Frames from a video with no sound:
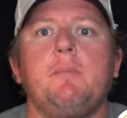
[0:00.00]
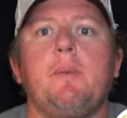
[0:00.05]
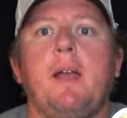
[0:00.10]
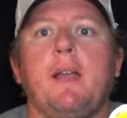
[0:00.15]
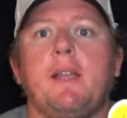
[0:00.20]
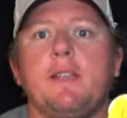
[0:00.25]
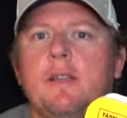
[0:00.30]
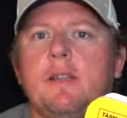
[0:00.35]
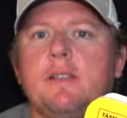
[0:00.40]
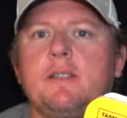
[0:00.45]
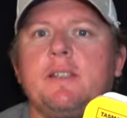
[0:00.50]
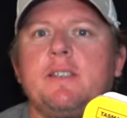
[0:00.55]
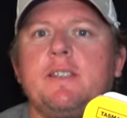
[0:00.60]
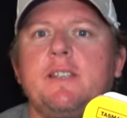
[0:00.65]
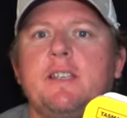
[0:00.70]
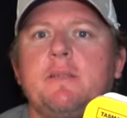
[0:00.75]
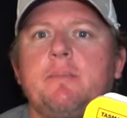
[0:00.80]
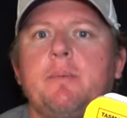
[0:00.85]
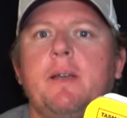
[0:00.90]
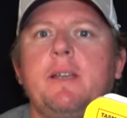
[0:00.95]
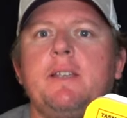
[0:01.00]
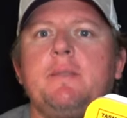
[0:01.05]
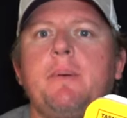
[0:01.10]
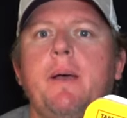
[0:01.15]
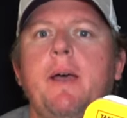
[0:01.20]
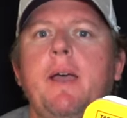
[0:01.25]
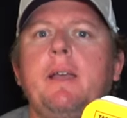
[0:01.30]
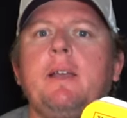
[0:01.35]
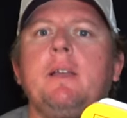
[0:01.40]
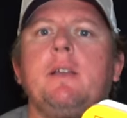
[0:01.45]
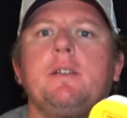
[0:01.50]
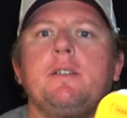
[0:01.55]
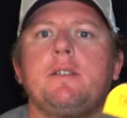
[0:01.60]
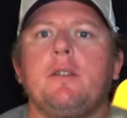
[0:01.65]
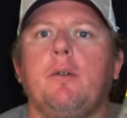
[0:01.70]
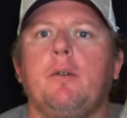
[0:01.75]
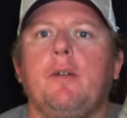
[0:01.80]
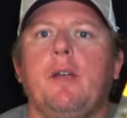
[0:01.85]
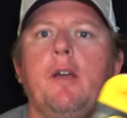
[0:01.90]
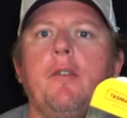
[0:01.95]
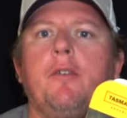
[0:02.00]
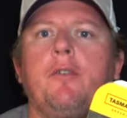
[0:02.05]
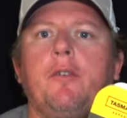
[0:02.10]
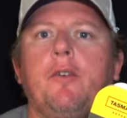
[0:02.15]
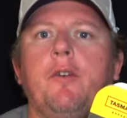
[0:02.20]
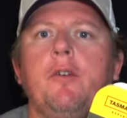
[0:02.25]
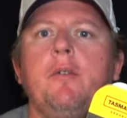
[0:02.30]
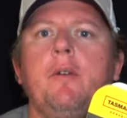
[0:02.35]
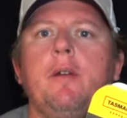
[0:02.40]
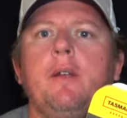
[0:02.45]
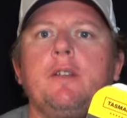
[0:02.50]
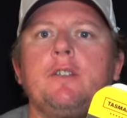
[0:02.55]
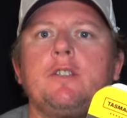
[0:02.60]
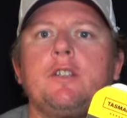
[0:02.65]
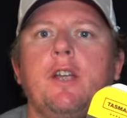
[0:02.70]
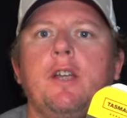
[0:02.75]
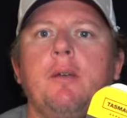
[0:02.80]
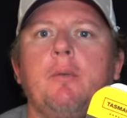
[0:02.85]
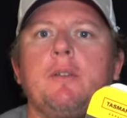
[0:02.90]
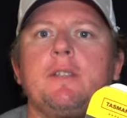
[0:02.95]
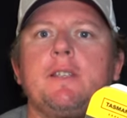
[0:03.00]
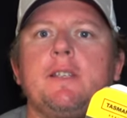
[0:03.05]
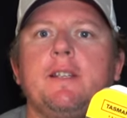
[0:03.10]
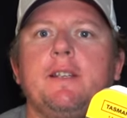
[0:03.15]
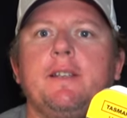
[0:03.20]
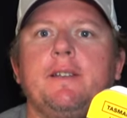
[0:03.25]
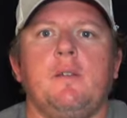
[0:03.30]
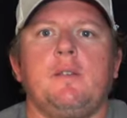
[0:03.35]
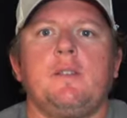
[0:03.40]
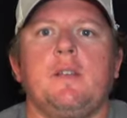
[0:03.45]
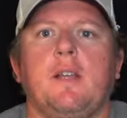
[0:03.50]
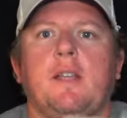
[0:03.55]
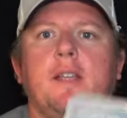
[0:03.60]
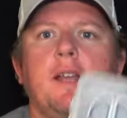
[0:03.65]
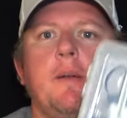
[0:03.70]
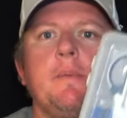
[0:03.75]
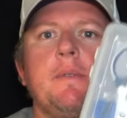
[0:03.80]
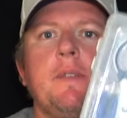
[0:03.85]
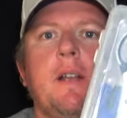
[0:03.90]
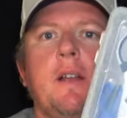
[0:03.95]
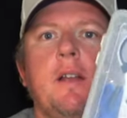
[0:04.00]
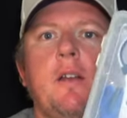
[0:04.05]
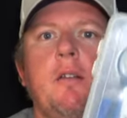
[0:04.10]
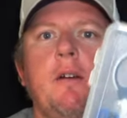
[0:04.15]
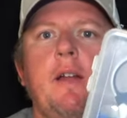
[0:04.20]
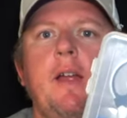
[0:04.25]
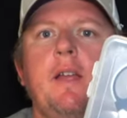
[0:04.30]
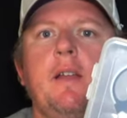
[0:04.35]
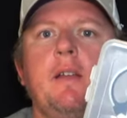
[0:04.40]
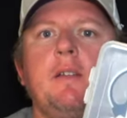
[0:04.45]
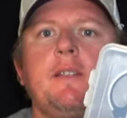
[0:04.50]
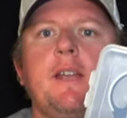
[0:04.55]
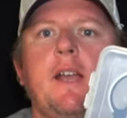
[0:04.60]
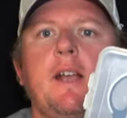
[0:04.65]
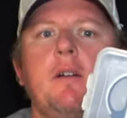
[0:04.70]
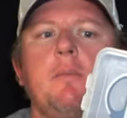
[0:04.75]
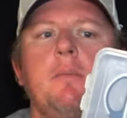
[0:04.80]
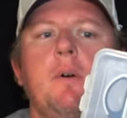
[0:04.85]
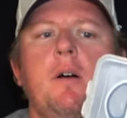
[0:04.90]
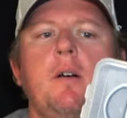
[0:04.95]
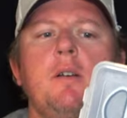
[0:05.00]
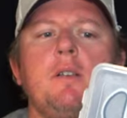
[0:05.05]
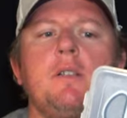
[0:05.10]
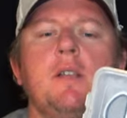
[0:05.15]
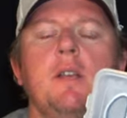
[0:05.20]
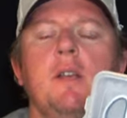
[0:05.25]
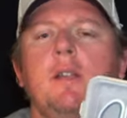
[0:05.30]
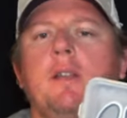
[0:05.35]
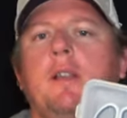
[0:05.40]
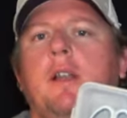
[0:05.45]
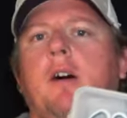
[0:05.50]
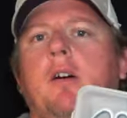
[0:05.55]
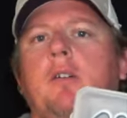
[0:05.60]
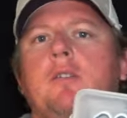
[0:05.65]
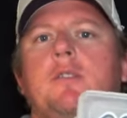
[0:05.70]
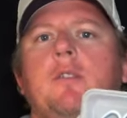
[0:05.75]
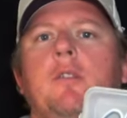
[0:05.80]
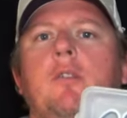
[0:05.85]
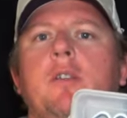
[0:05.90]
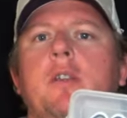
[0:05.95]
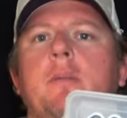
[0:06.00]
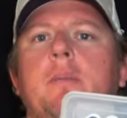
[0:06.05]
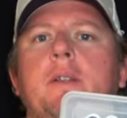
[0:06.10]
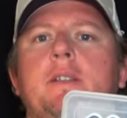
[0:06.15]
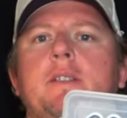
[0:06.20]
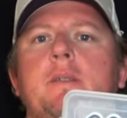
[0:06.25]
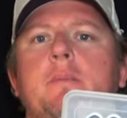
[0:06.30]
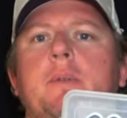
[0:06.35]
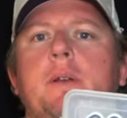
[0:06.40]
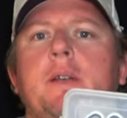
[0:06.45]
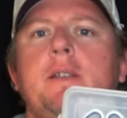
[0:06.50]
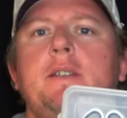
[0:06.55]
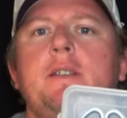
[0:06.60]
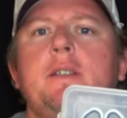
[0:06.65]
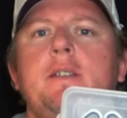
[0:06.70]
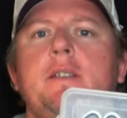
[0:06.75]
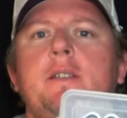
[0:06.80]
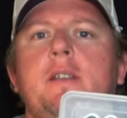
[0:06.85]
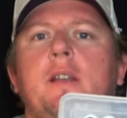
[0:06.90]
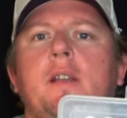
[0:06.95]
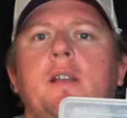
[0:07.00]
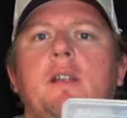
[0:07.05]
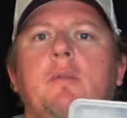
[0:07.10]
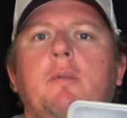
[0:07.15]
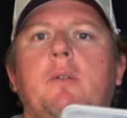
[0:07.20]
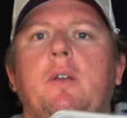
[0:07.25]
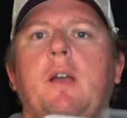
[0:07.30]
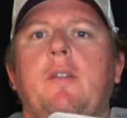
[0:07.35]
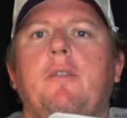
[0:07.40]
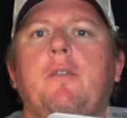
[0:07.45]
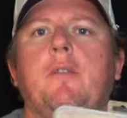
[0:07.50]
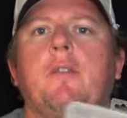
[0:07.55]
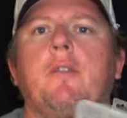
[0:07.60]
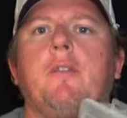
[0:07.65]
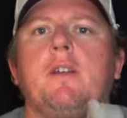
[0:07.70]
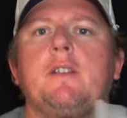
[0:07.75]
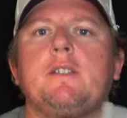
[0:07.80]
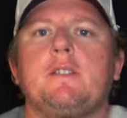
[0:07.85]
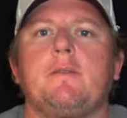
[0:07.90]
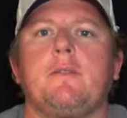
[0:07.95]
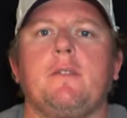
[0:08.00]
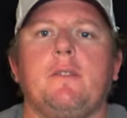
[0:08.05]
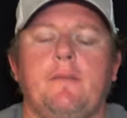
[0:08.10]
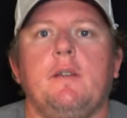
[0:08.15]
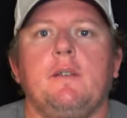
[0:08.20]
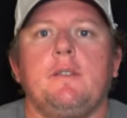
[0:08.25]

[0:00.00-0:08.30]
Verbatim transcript: Pack is a six piece pack, so I'll go through and show you what's in it. So it comes in a great tackle box that holds all your bits and pieces. And we'll go through the rest of it.